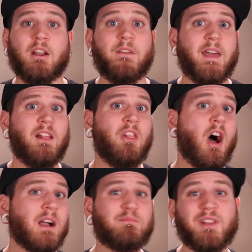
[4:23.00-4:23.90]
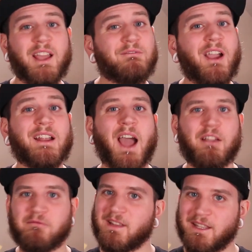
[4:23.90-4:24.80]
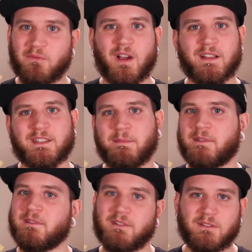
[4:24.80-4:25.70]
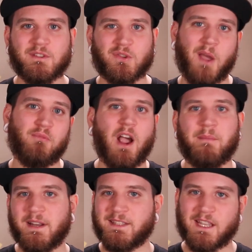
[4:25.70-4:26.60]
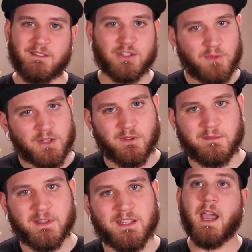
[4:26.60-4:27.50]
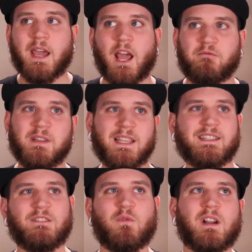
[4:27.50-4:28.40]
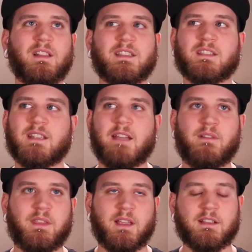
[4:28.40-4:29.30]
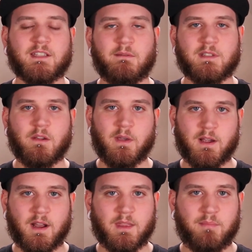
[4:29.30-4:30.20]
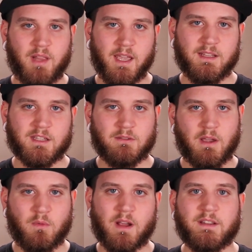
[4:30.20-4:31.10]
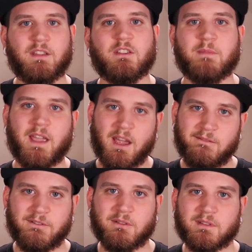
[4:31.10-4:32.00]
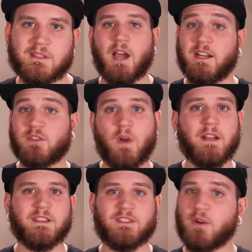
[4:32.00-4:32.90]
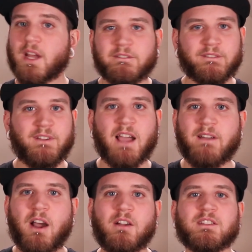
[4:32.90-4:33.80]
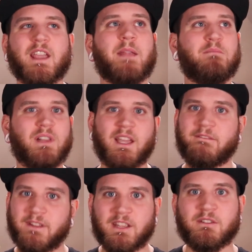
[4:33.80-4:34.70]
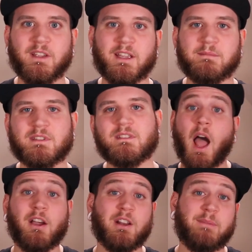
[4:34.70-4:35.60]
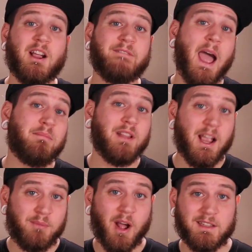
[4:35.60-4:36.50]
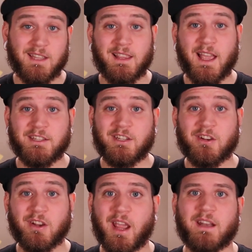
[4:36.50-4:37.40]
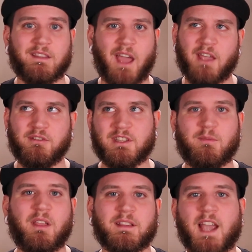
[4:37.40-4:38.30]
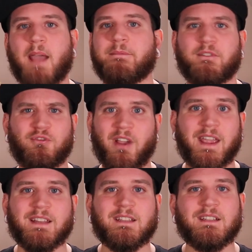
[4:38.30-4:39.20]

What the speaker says: And on that long plane ride, I really wanted something to do, so I brought my Nintendo Switch with me. And I really didn't want to listen to everything else that was going on the plane, so I wanted to use my headphones. I just wanted to zone out for 5 hours and play video games. I got a pair of Apple AirPods late last year, and I use them all the time. They're great.